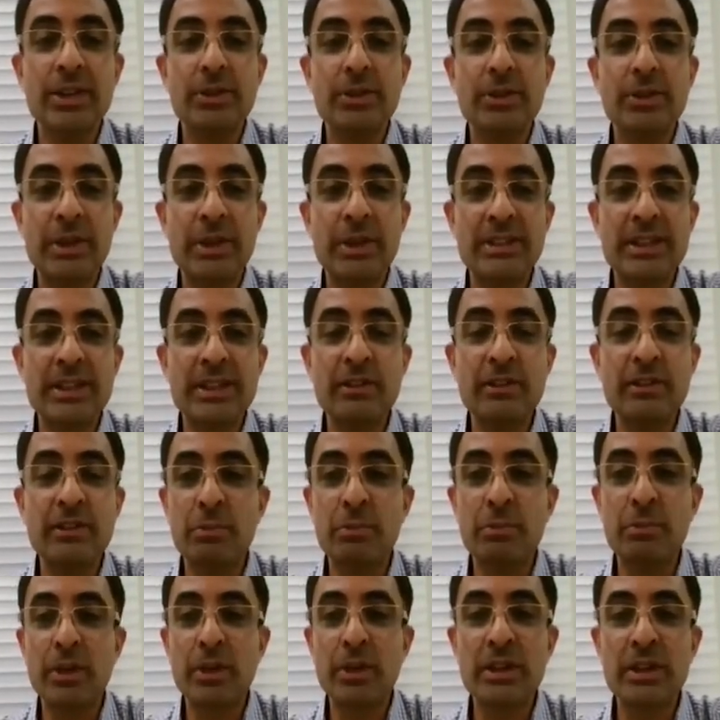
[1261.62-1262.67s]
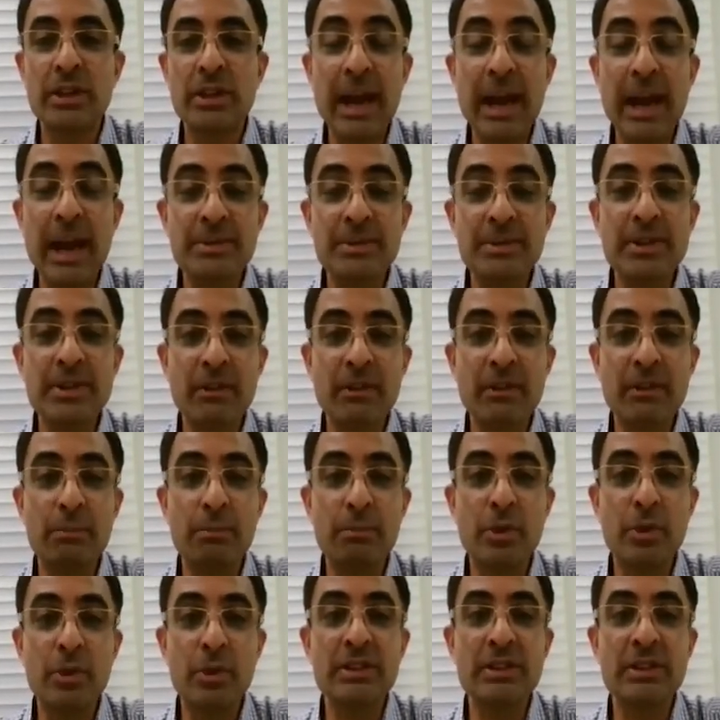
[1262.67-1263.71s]
So absence of a
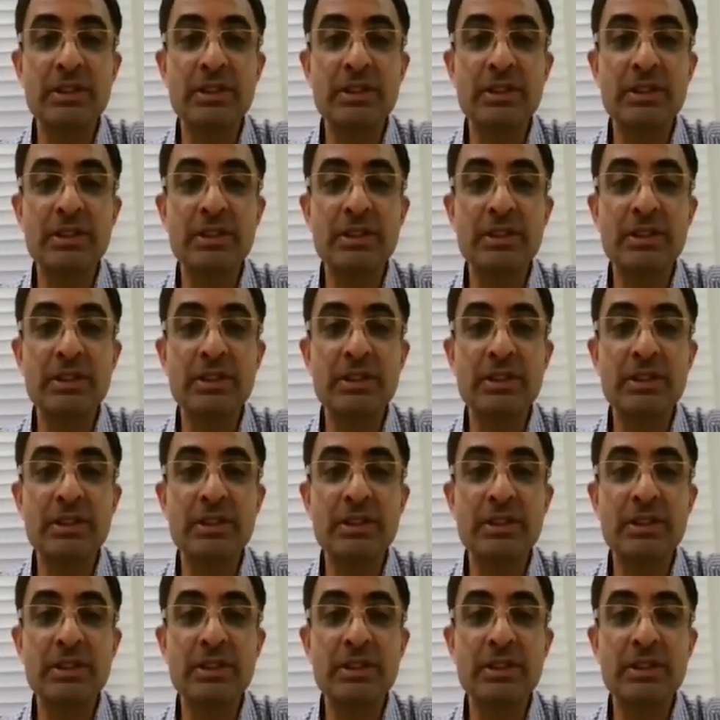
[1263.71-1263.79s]
pleural